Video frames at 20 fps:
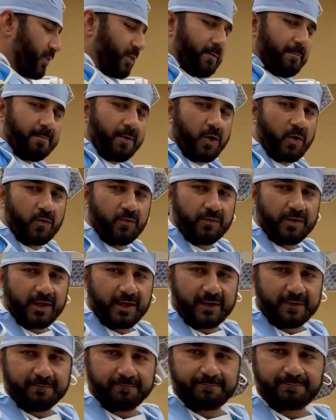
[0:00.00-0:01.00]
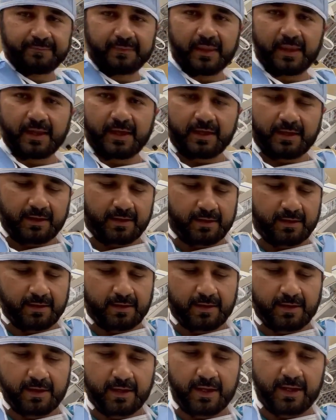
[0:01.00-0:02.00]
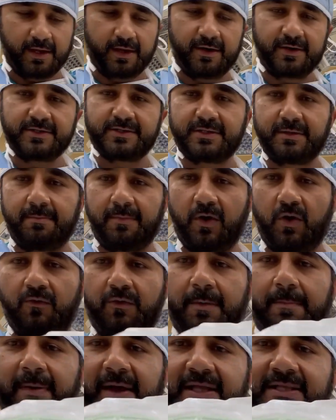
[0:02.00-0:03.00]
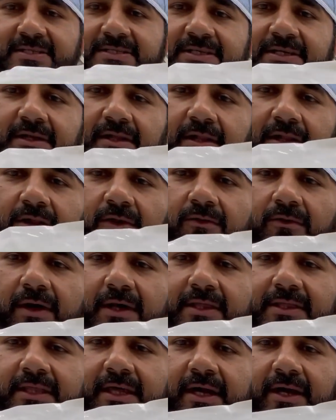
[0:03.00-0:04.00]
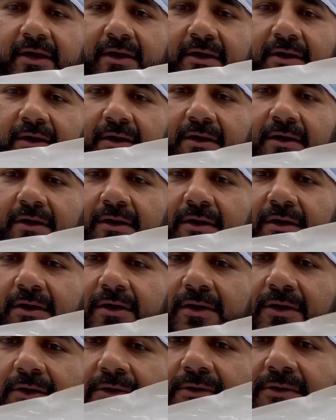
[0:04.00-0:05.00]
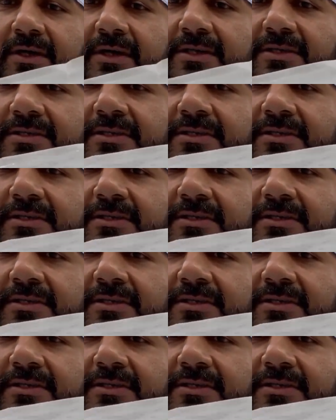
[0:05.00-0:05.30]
the Bovie. There's the Bovie pencil right there. You can